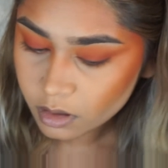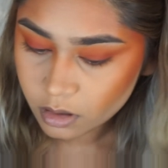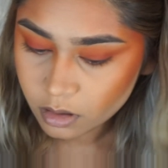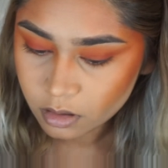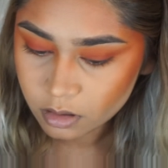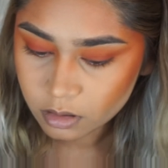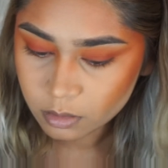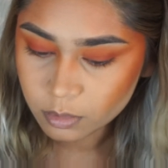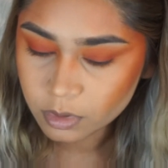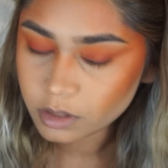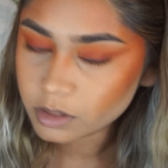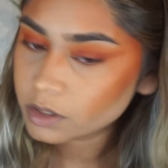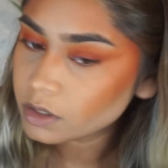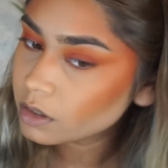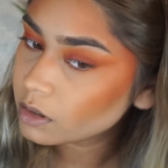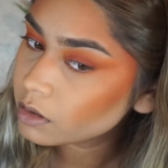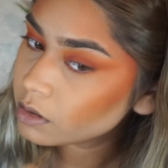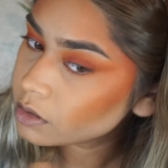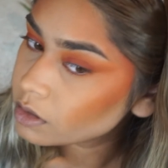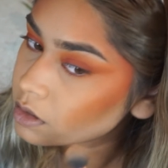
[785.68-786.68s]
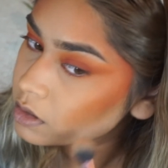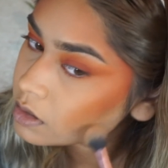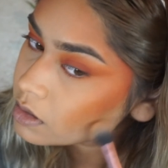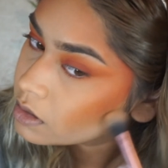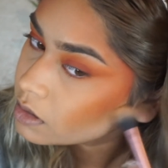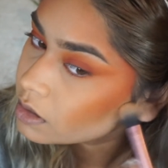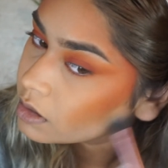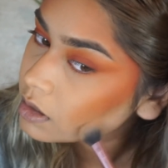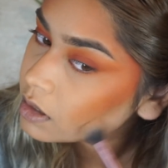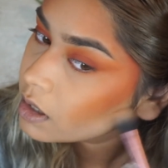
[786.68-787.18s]
And I'm also just
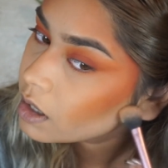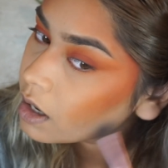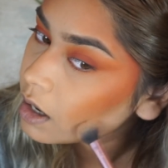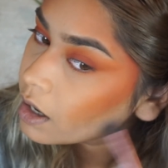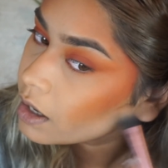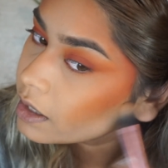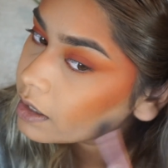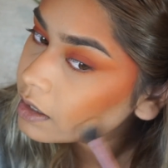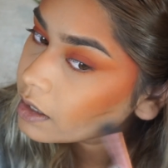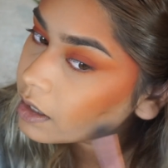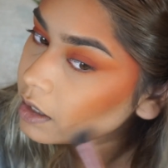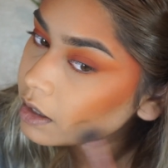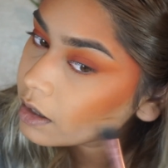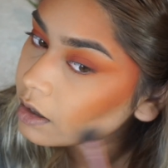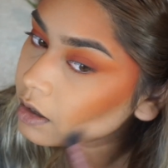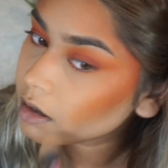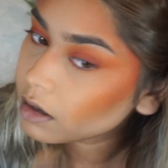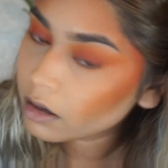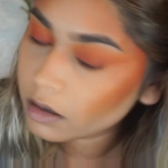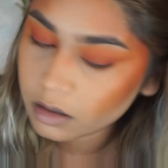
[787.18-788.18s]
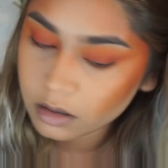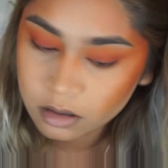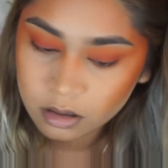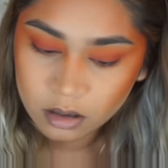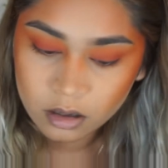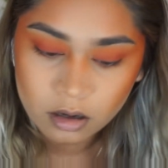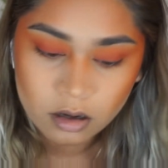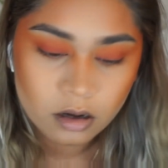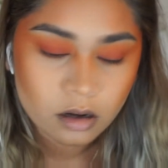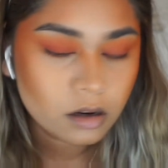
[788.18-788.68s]
gonna cut here
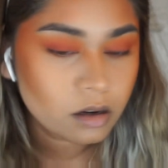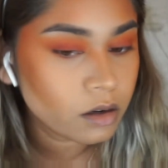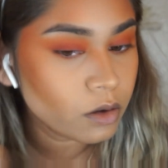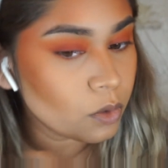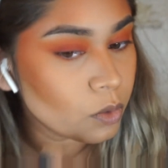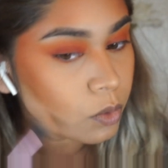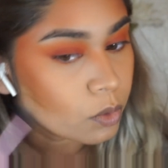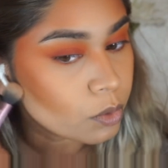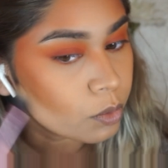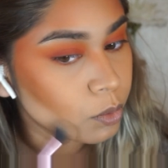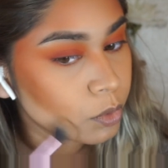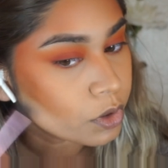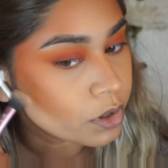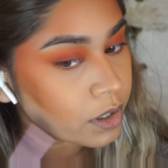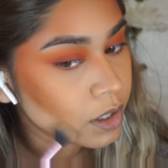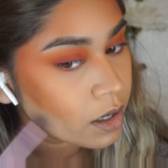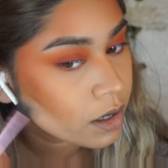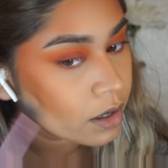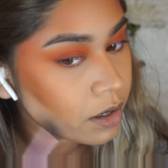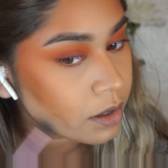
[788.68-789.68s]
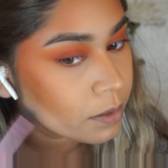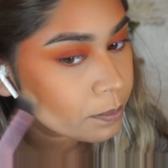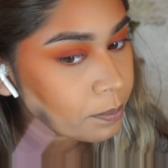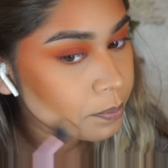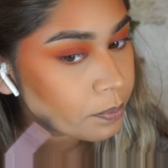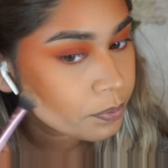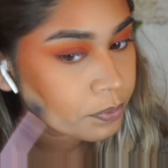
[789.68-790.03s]
one more time.